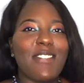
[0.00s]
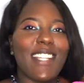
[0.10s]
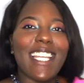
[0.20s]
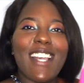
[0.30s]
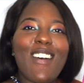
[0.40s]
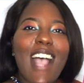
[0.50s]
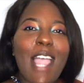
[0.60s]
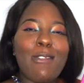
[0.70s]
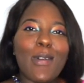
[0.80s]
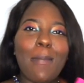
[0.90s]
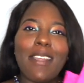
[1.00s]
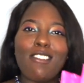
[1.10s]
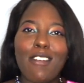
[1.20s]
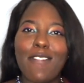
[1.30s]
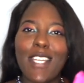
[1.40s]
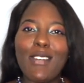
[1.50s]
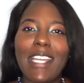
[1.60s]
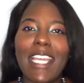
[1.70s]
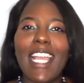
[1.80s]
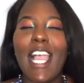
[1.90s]
video I will be
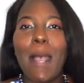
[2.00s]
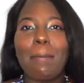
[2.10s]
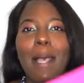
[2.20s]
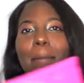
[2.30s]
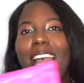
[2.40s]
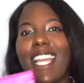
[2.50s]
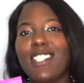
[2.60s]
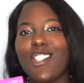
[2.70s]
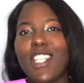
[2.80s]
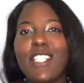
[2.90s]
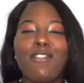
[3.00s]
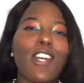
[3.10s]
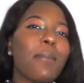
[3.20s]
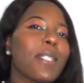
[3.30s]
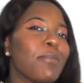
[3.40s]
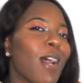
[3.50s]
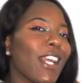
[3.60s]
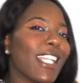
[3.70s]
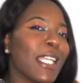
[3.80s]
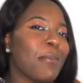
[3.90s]
reviewing my packages from
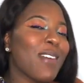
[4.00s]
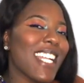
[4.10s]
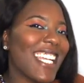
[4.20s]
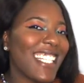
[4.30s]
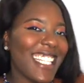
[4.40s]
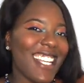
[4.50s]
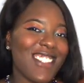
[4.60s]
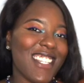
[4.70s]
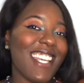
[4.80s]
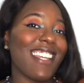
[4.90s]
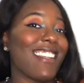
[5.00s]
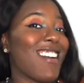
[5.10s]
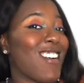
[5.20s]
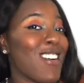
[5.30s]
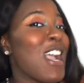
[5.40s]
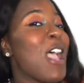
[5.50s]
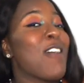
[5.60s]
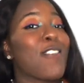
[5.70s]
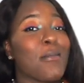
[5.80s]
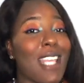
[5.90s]
Sparkling Pretty Collection, and y'all,
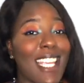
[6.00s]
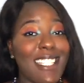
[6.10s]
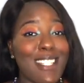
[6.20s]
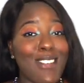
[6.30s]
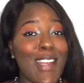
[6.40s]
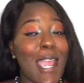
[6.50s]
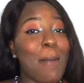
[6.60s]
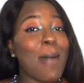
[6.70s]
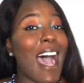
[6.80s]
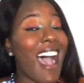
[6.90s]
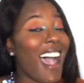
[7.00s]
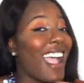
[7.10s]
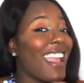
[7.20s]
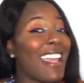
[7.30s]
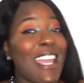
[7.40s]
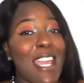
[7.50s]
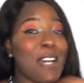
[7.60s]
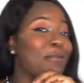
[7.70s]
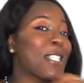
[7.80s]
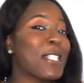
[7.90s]
from the Instagram, I
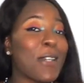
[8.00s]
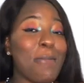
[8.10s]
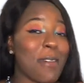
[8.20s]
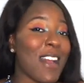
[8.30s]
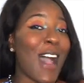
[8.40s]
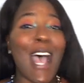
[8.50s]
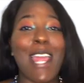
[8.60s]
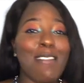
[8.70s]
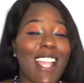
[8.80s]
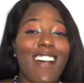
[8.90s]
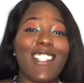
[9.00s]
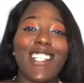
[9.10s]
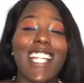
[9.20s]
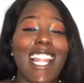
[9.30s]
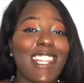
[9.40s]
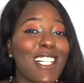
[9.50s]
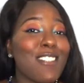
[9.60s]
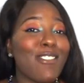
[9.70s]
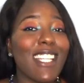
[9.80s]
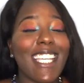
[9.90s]
am super hyped. Y'all know that I
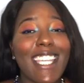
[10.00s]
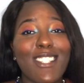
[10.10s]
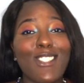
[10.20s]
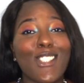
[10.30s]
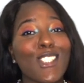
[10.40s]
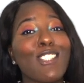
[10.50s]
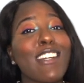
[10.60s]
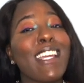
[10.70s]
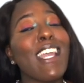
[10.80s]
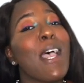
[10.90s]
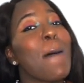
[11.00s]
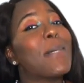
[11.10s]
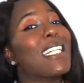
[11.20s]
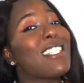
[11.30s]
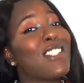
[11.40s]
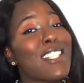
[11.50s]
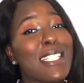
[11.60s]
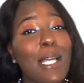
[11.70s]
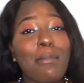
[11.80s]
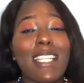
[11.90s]
love really cute jewelry, but it's just
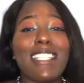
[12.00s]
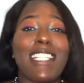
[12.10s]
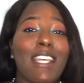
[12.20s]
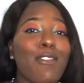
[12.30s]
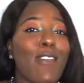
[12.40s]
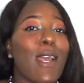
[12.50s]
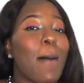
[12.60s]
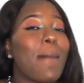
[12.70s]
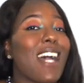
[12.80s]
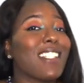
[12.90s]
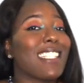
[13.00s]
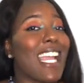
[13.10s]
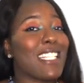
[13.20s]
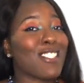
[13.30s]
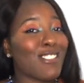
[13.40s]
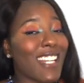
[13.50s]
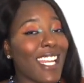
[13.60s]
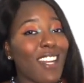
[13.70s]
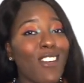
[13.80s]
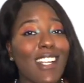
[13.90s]
something different about a nice
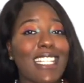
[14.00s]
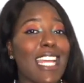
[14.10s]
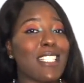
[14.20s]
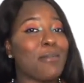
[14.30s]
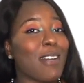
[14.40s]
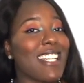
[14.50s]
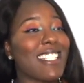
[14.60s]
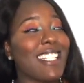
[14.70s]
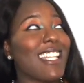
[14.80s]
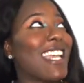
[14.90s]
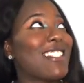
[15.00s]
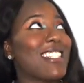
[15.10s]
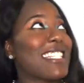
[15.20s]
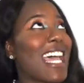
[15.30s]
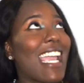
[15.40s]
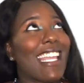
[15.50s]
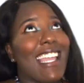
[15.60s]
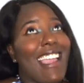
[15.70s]
ring or a nice bracelet that just like